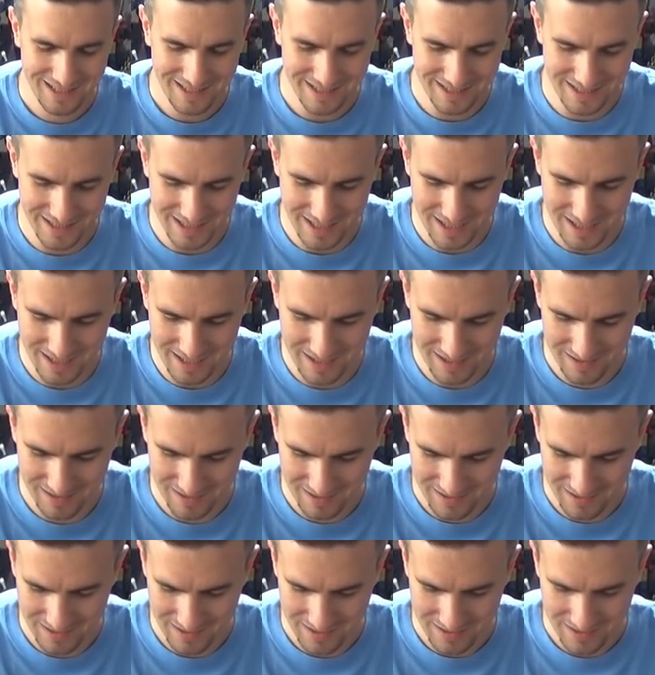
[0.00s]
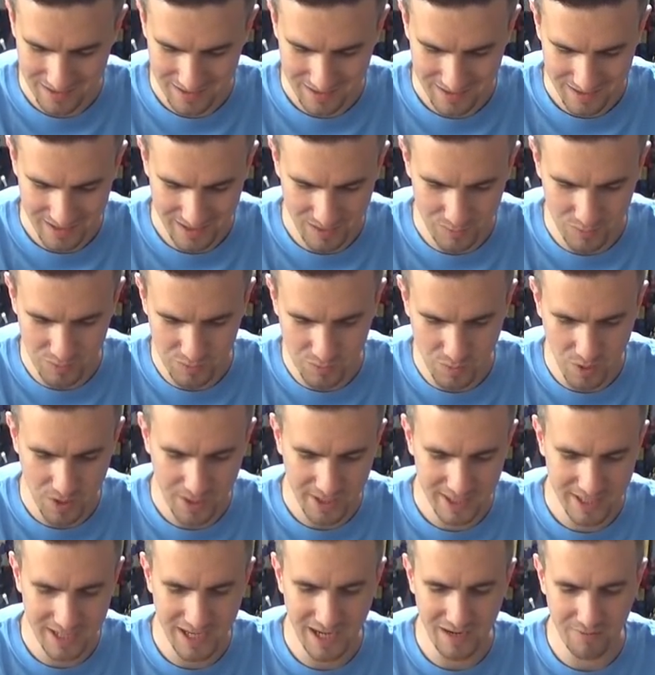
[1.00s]
Now, it was
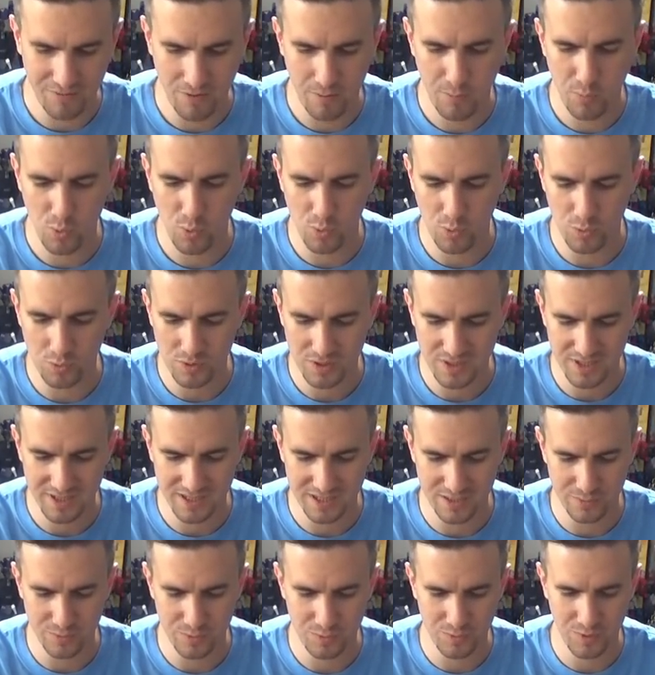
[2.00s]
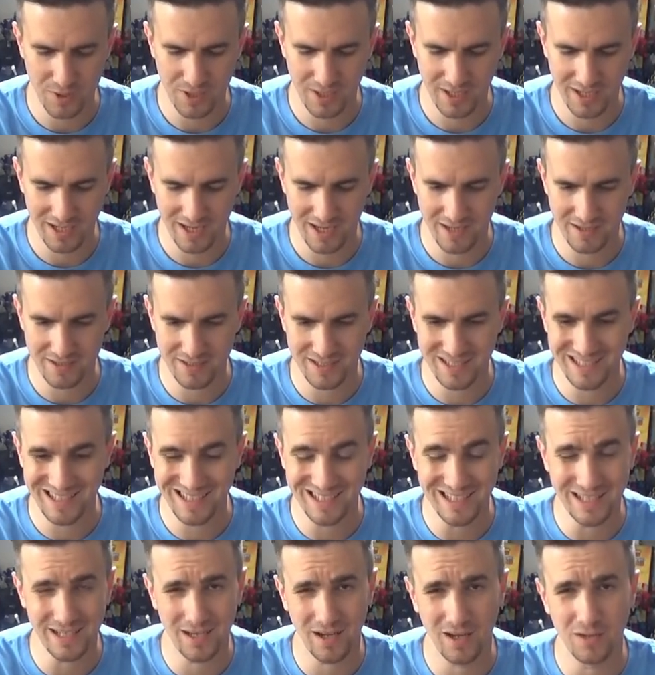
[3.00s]
working out, if I bought all six, it was working out at
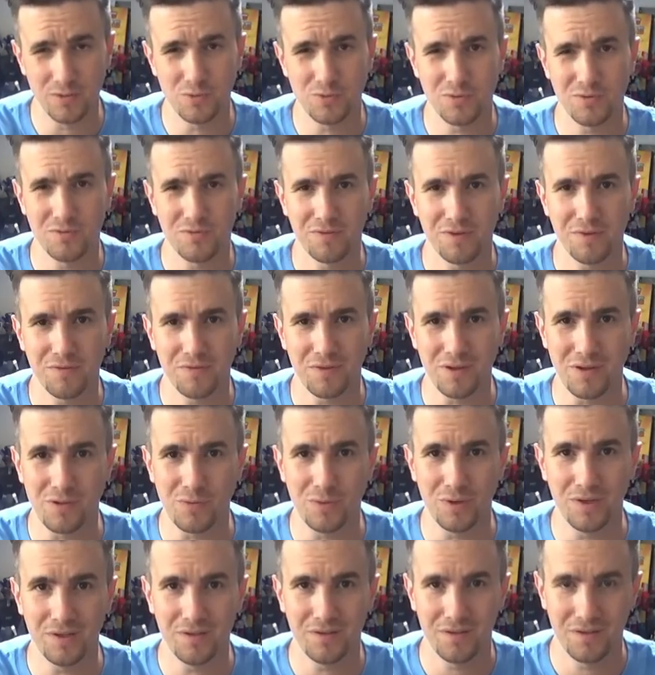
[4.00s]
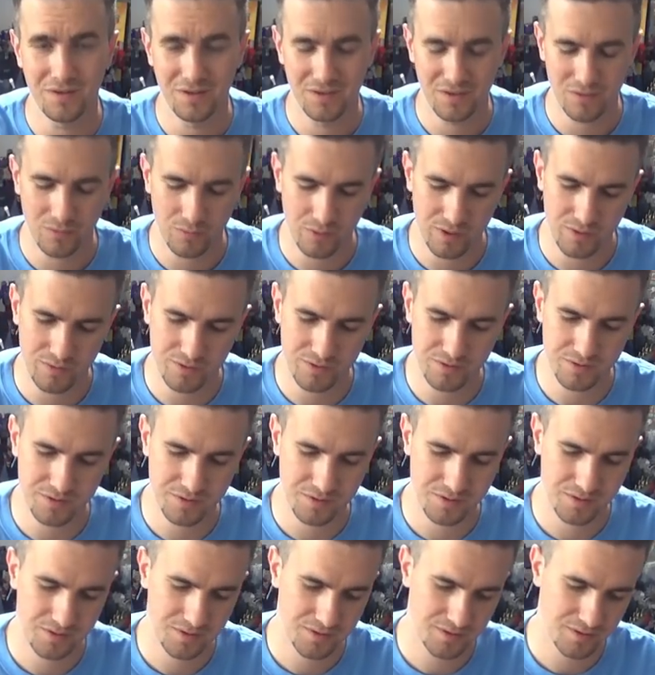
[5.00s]
nearly £150.
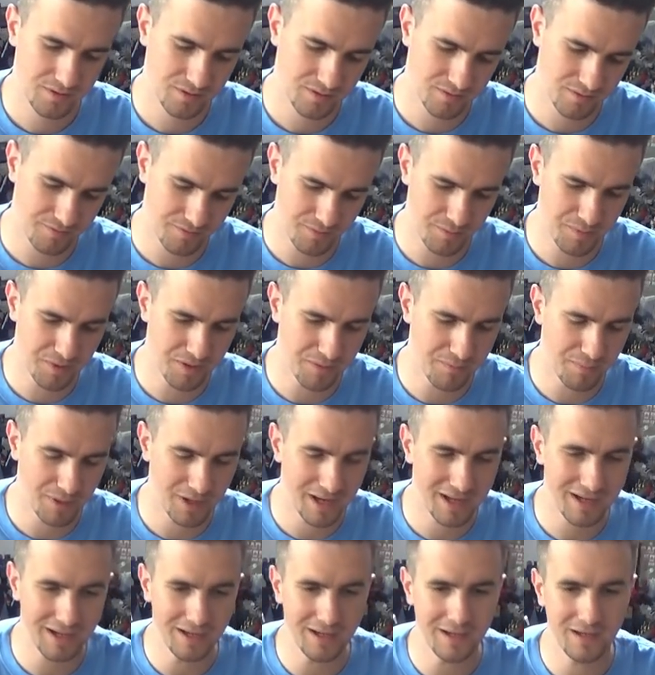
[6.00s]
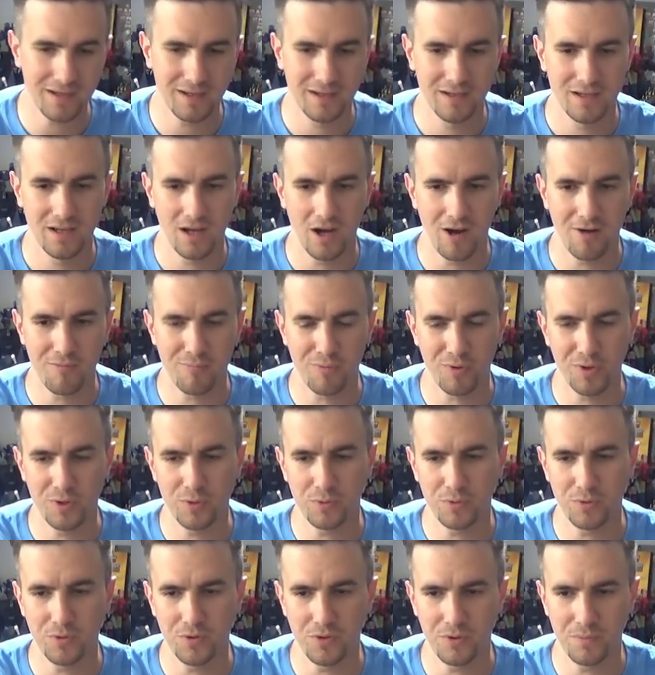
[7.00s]
Whereas Forbidden Planet, I've
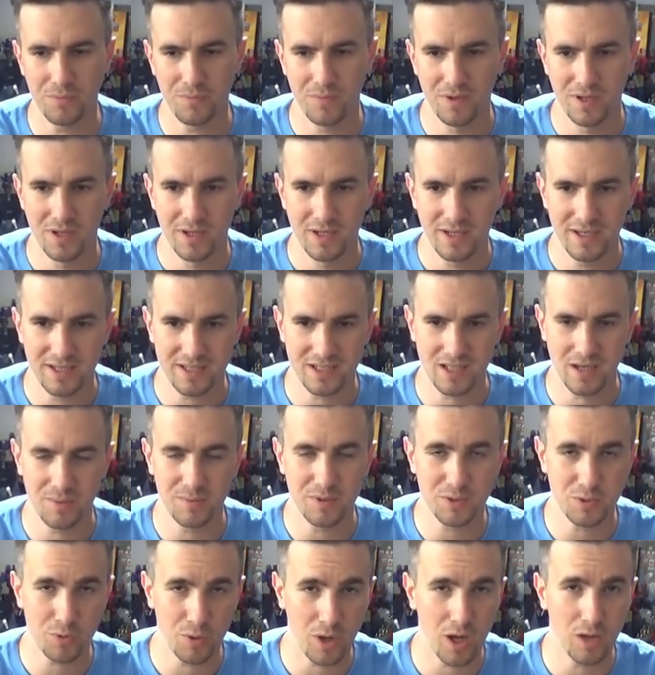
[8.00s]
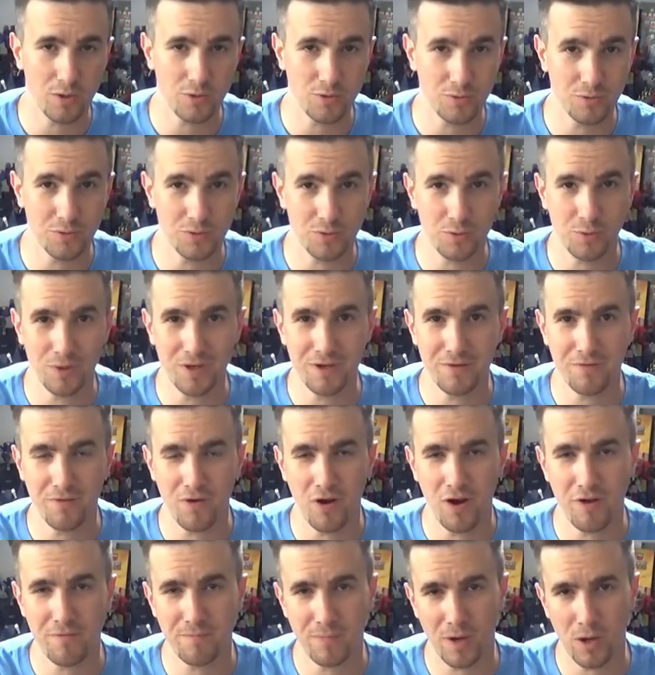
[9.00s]
pre-ordered them, it's coming to
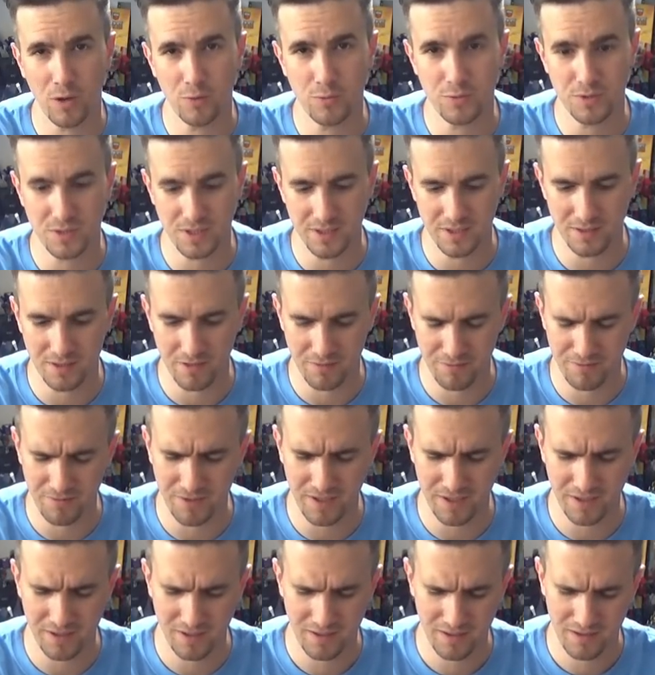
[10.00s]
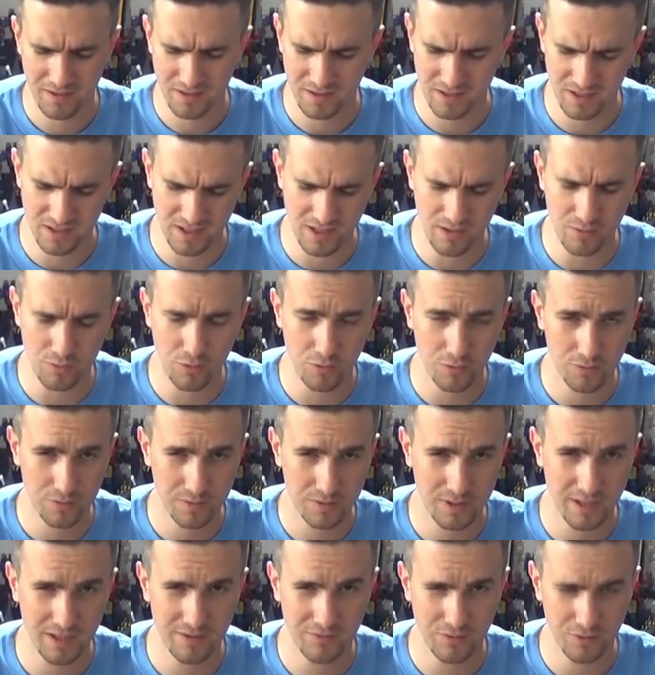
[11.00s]
£125 posted, I think. They'll
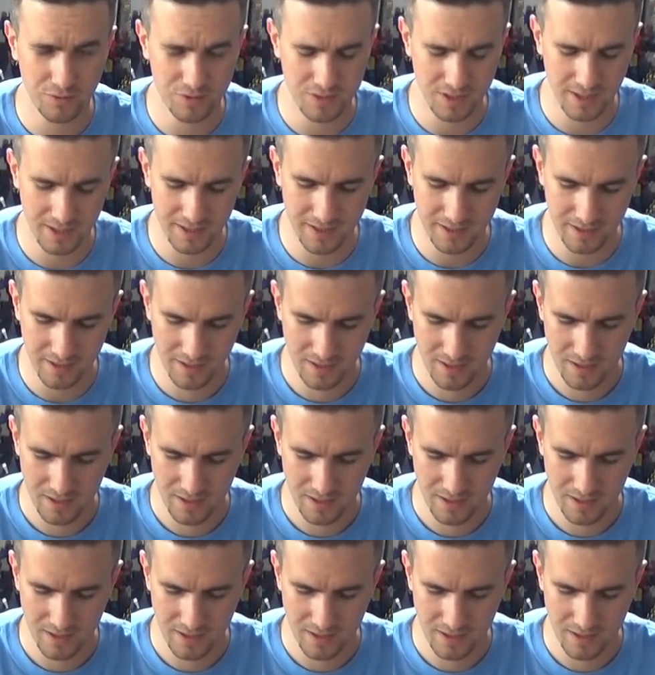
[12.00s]
give or take.